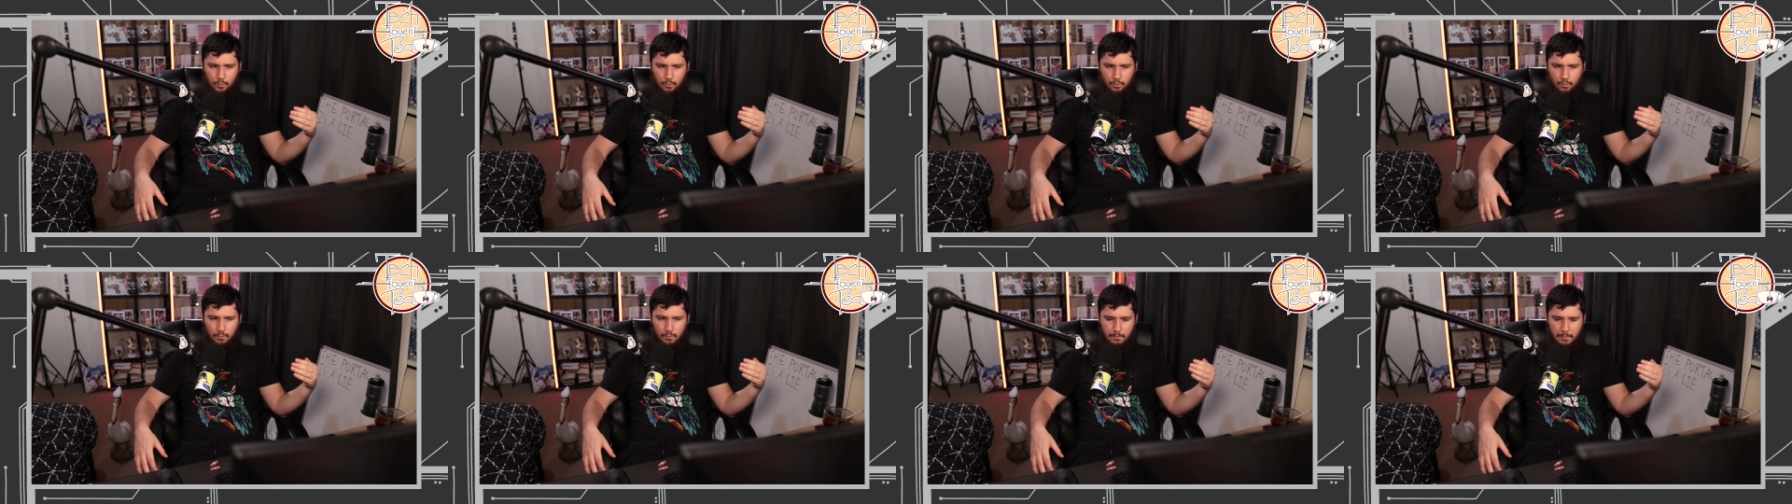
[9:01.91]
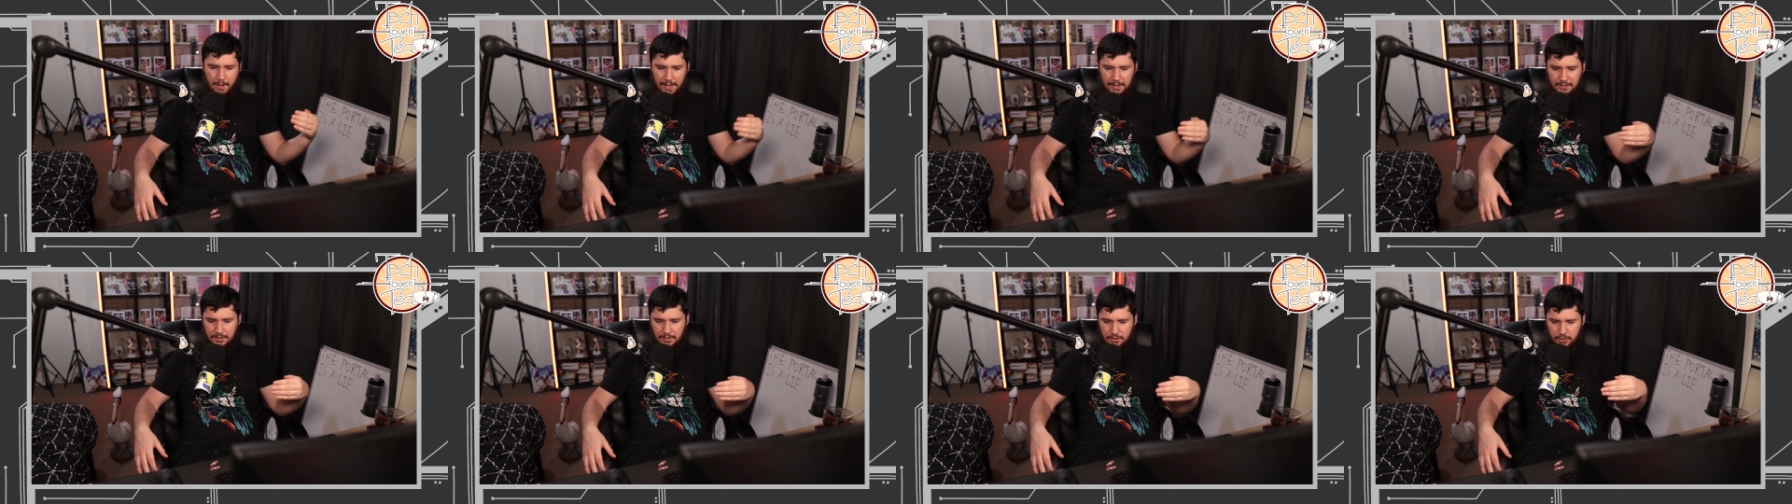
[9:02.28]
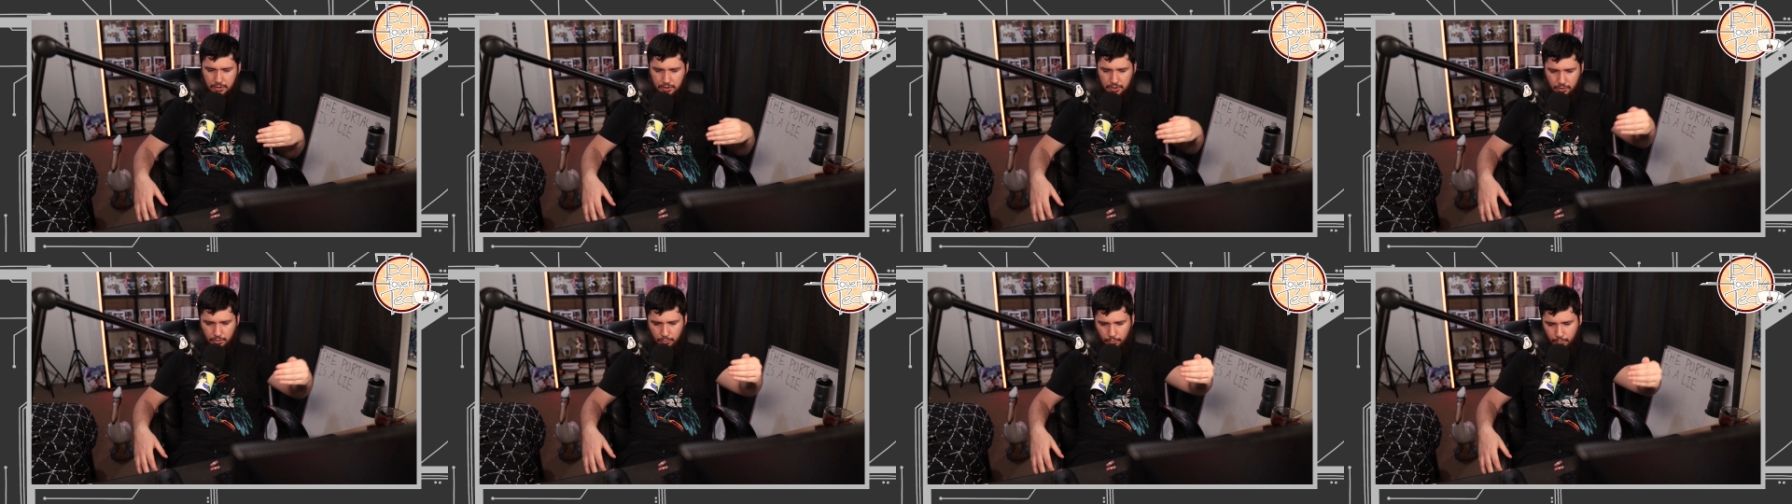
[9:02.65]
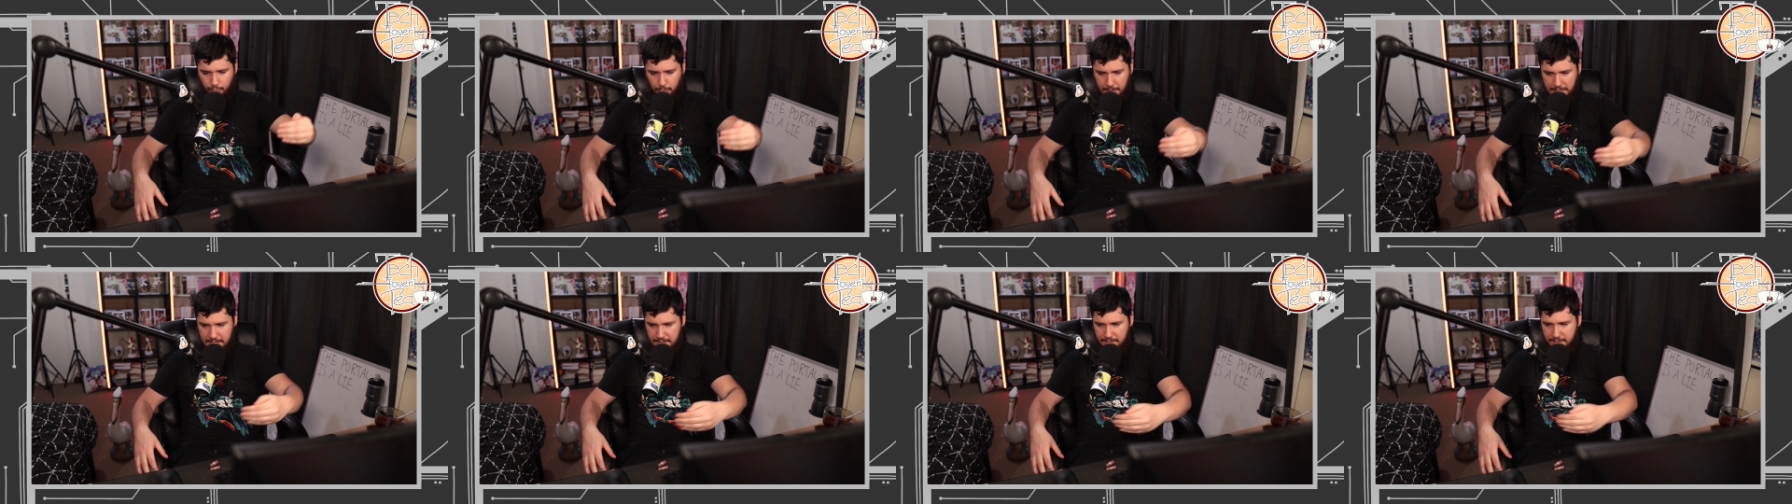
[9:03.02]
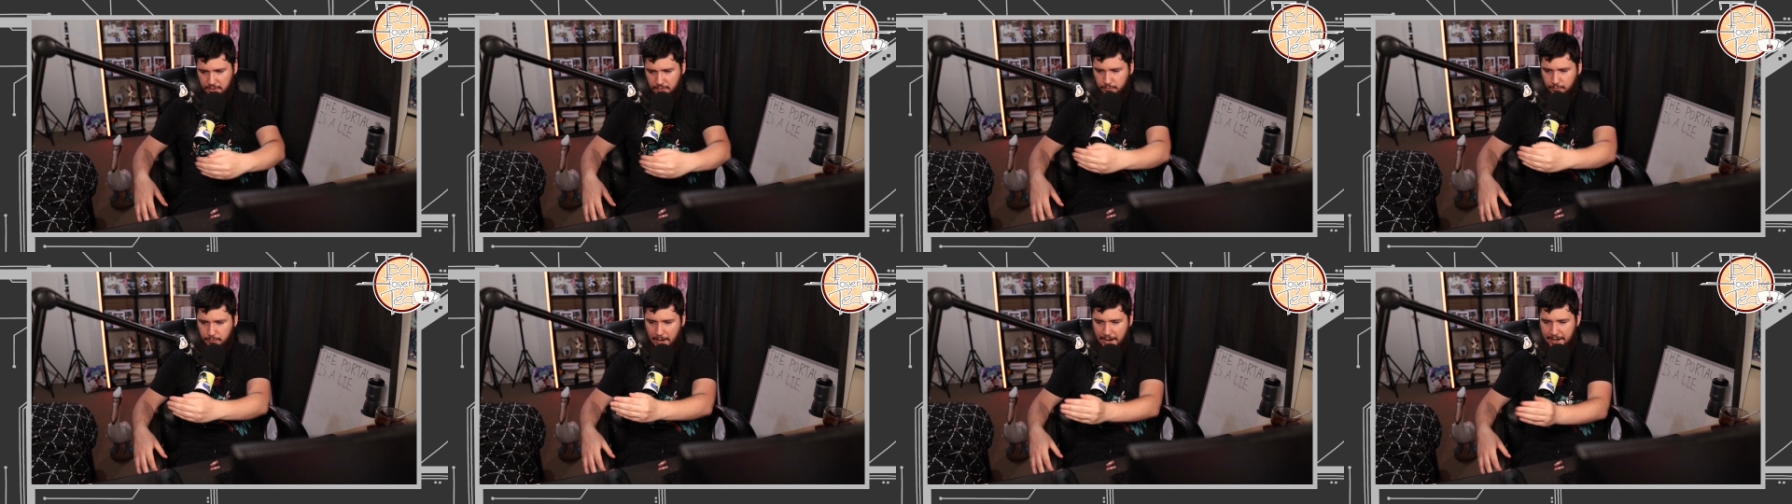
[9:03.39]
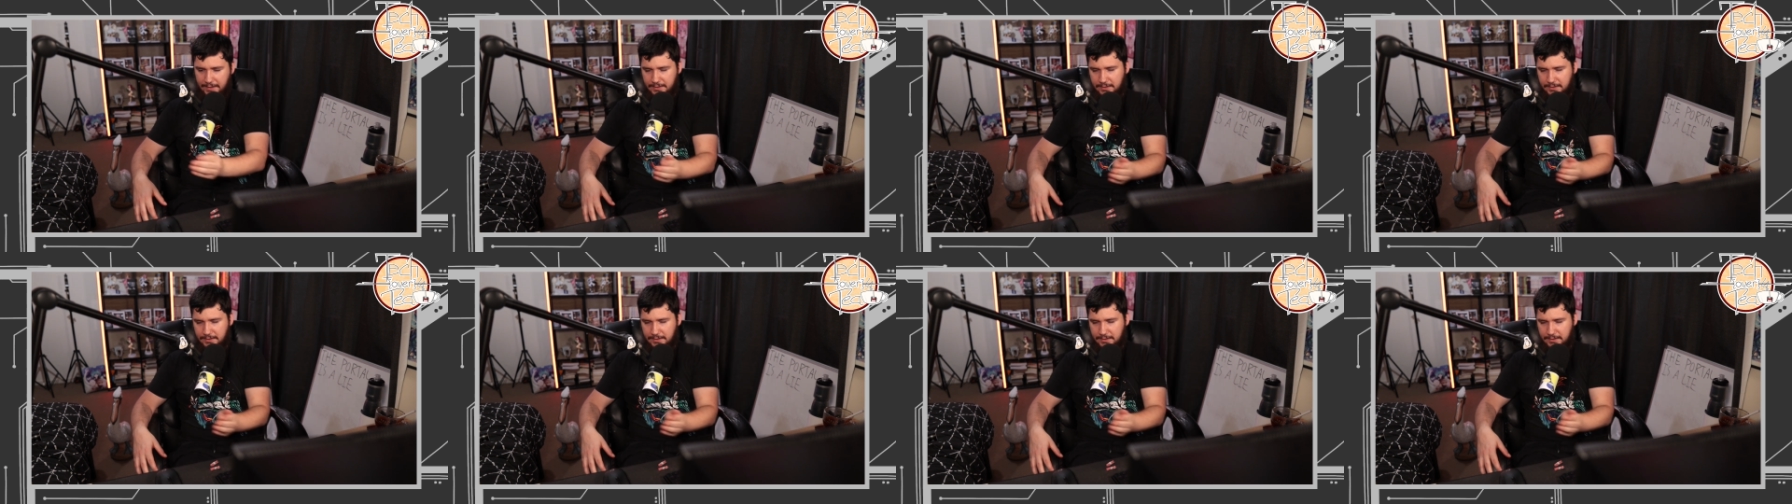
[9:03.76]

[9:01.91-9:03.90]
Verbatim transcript: managed to redirect